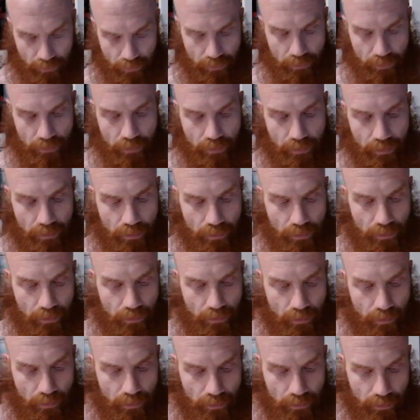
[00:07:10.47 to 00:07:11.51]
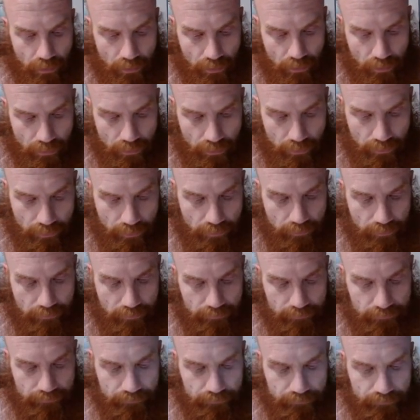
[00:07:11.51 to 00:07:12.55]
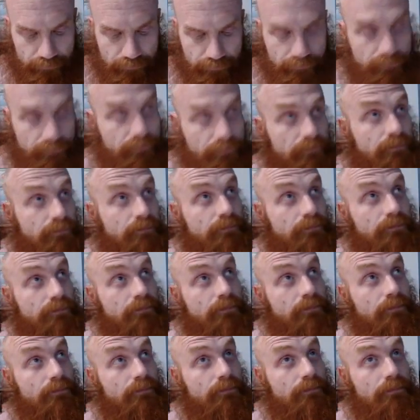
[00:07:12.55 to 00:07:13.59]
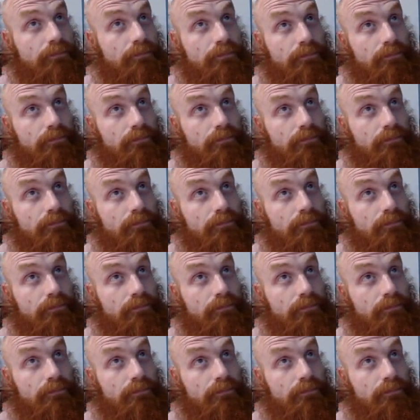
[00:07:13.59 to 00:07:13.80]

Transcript: Nobody speaks.